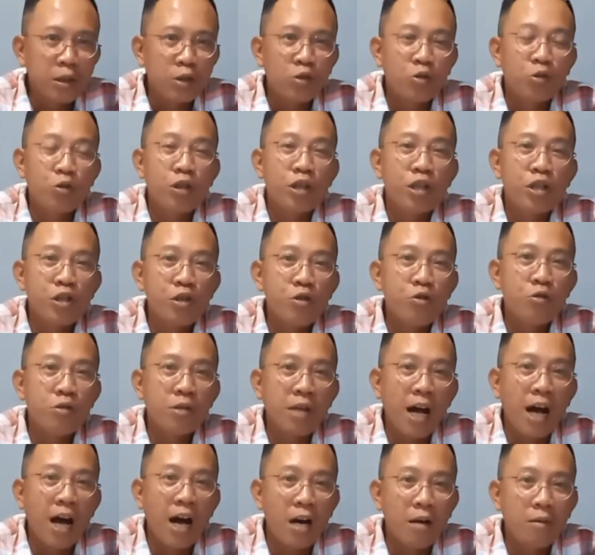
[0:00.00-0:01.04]
to
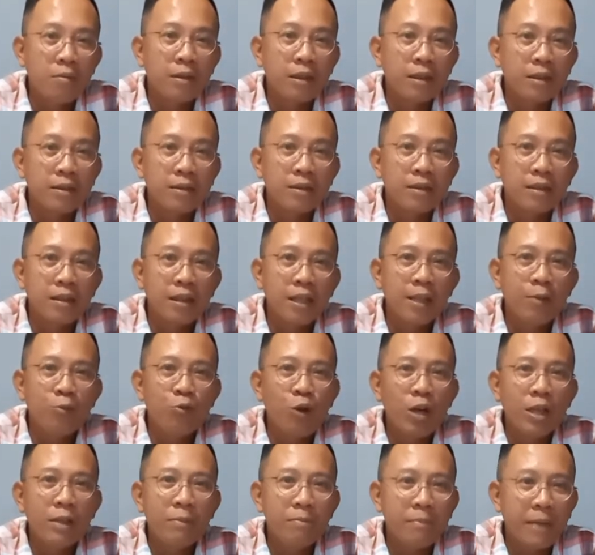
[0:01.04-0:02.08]
reduce hour. In
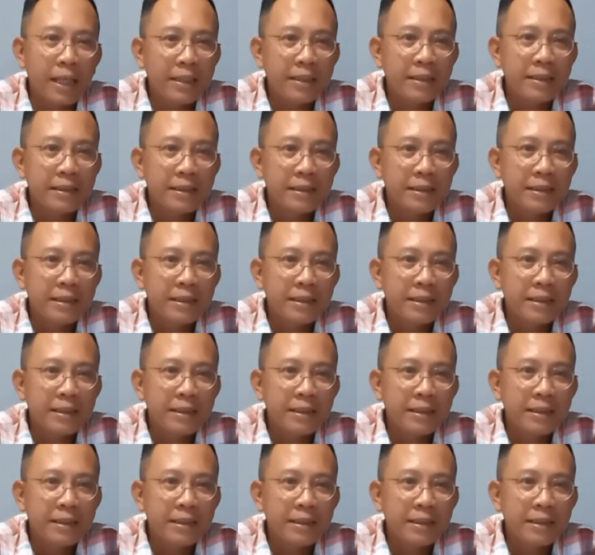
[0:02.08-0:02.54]
1 month,